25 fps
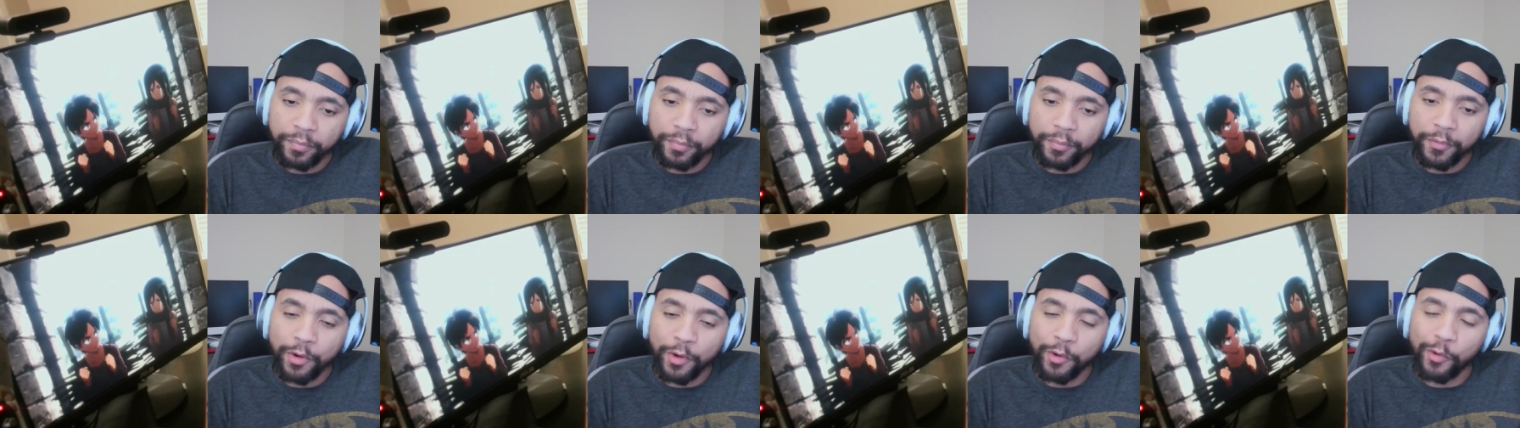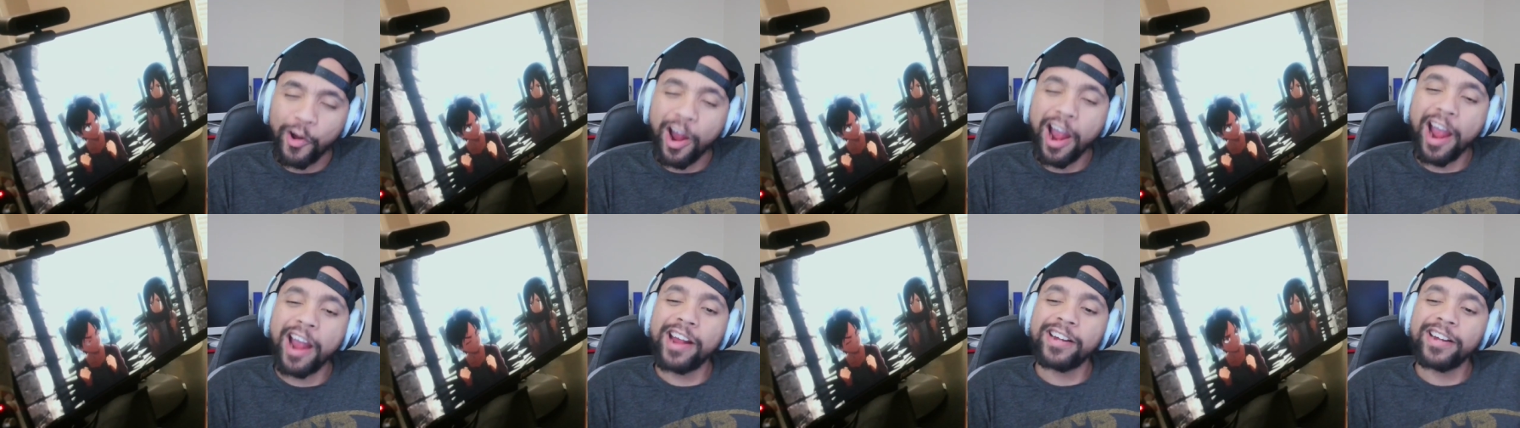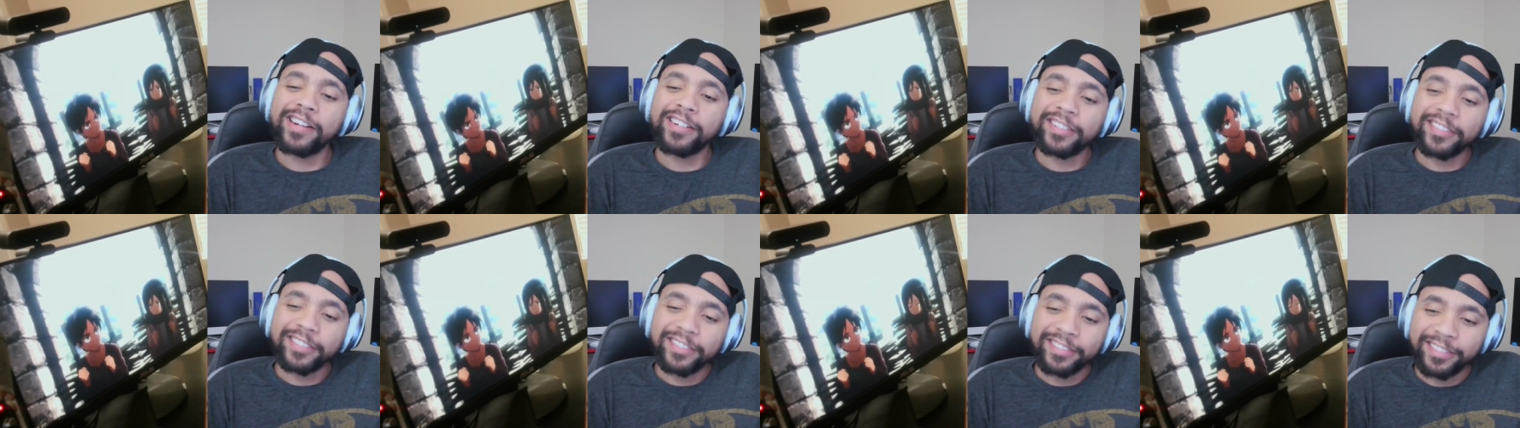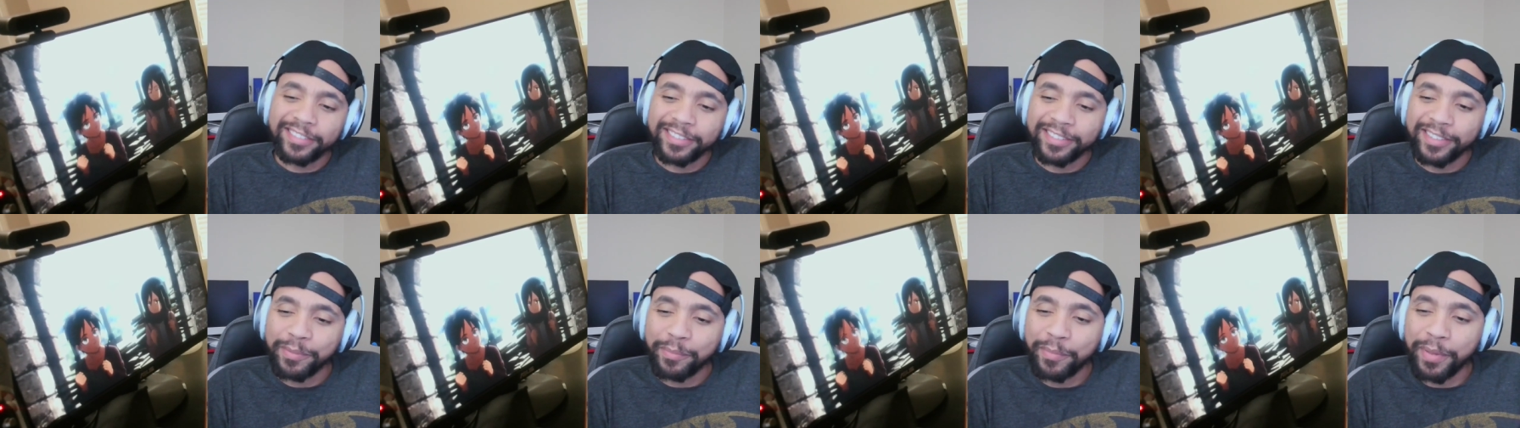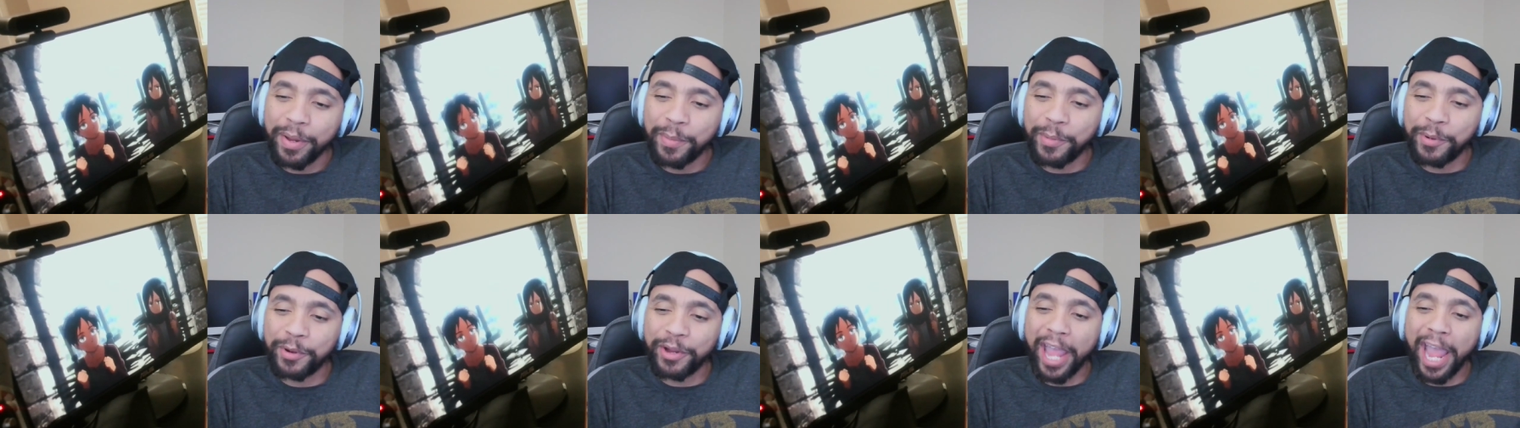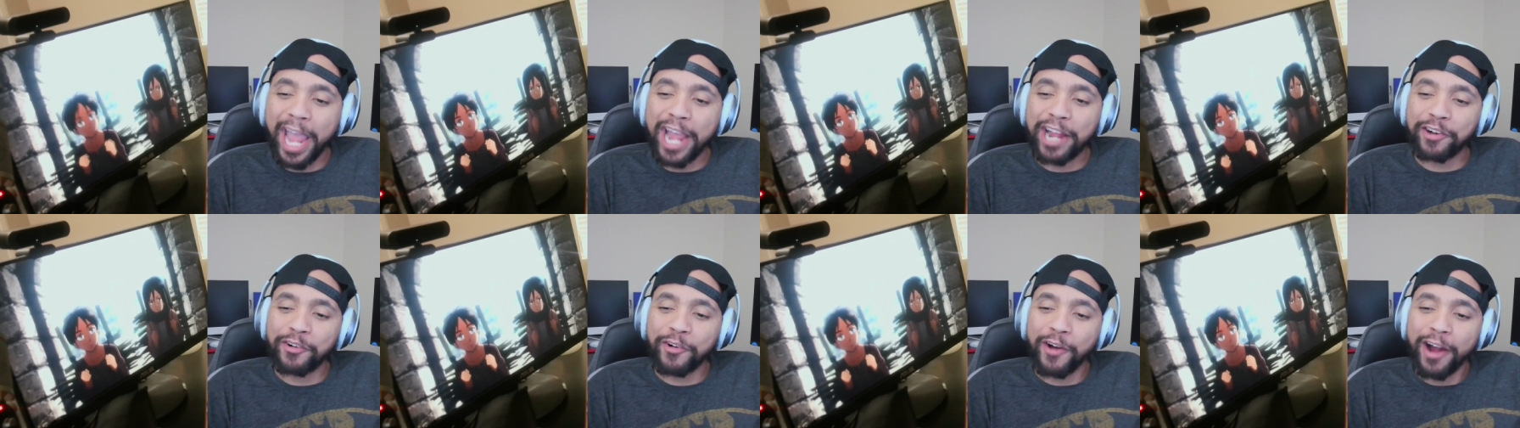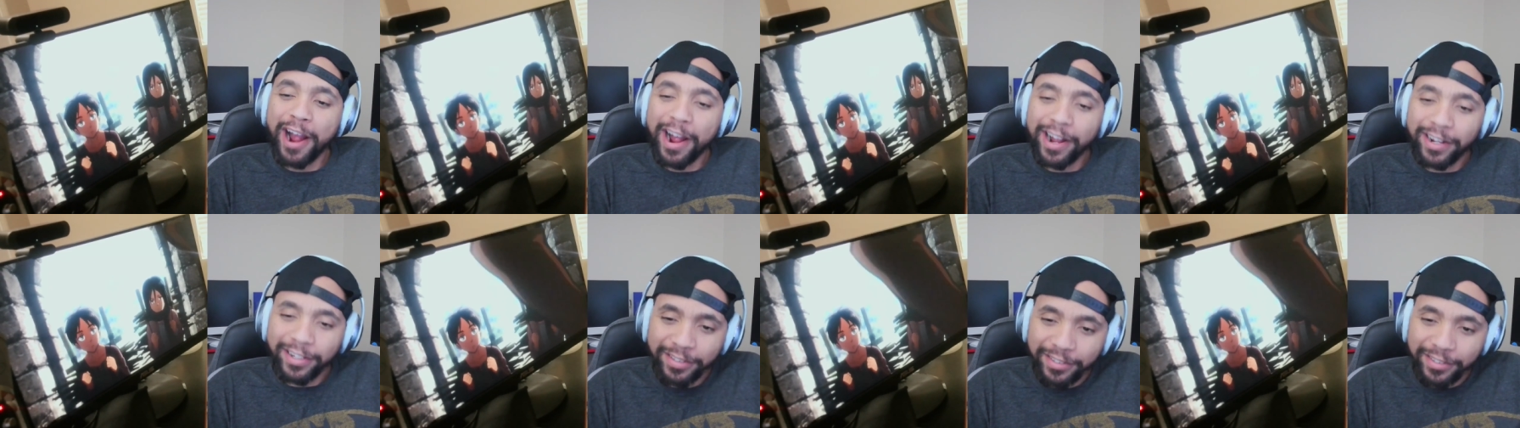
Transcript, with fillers: Right? People can't cry?